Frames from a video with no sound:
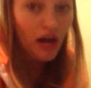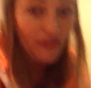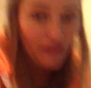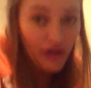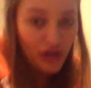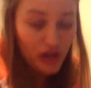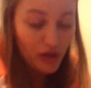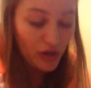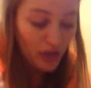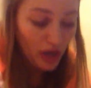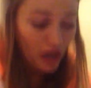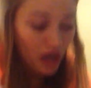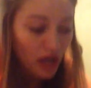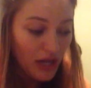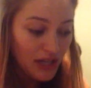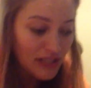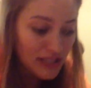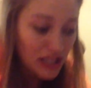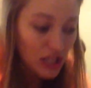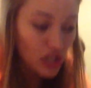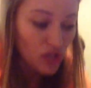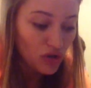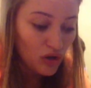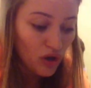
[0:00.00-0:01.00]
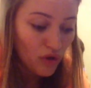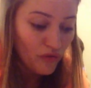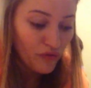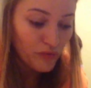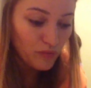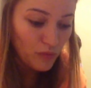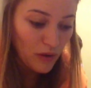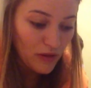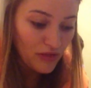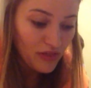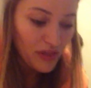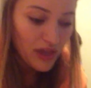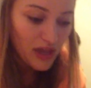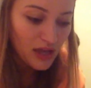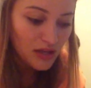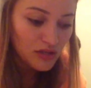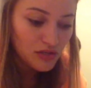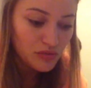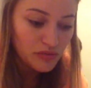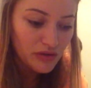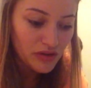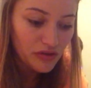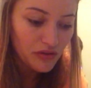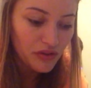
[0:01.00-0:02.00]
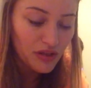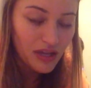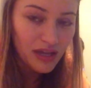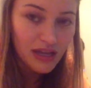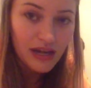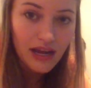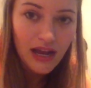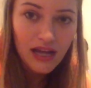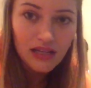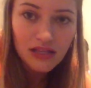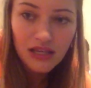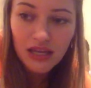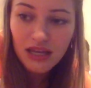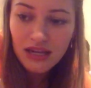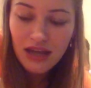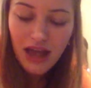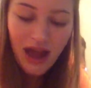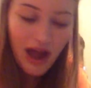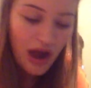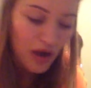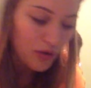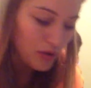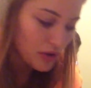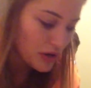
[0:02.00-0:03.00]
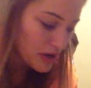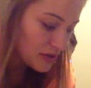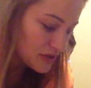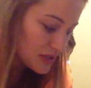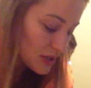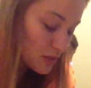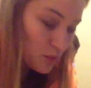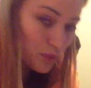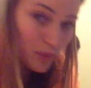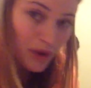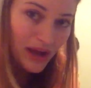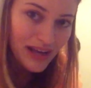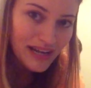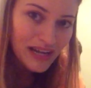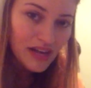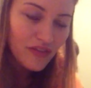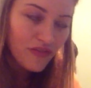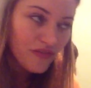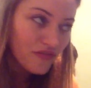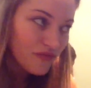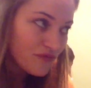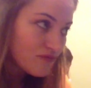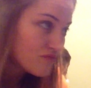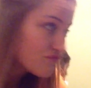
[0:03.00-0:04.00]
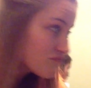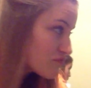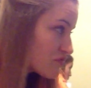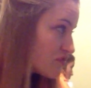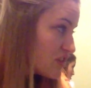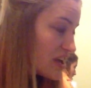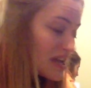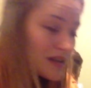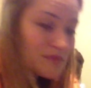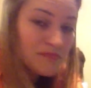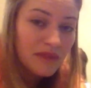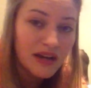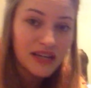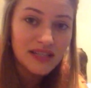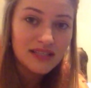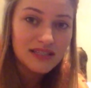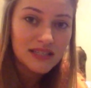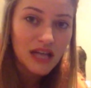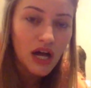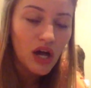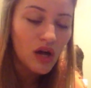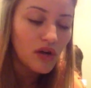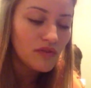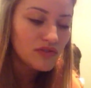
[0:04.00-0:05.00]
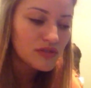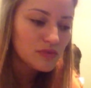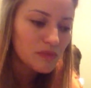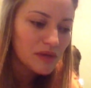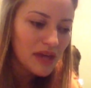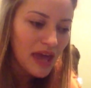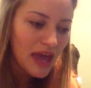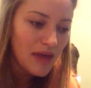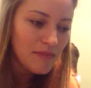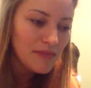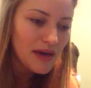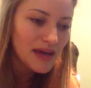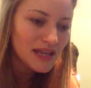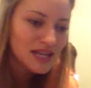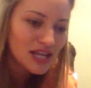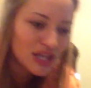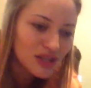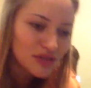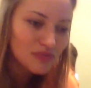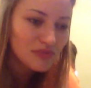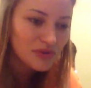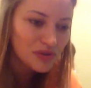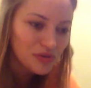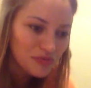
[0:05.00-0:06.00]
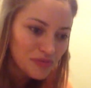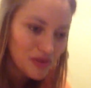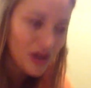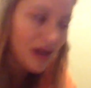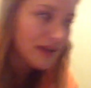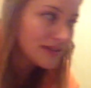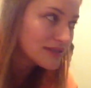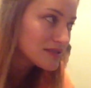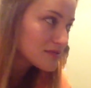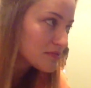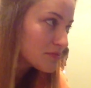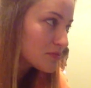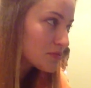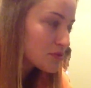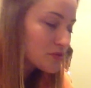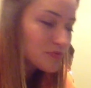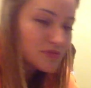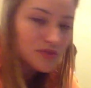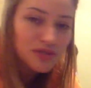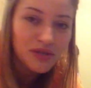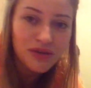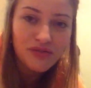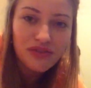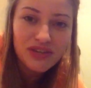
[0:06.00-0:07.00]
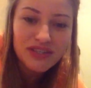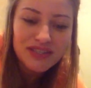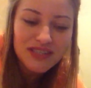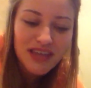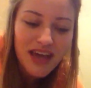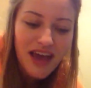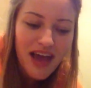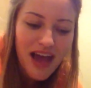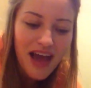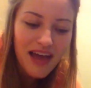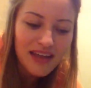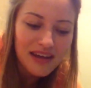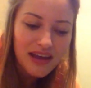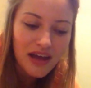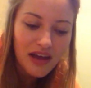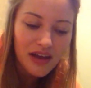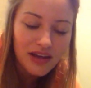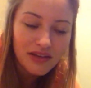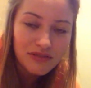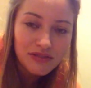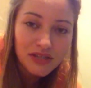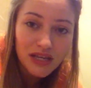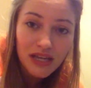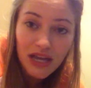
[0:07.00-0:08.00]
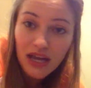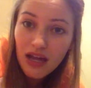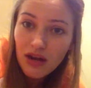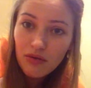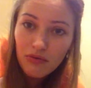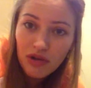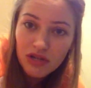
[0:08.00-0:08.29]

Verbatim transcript: other oh, uh, it's like you go from one thing to another thing and i had like an hour and i was like well, i need to feed myself so we came back to the room got some room service and now i was like i gotta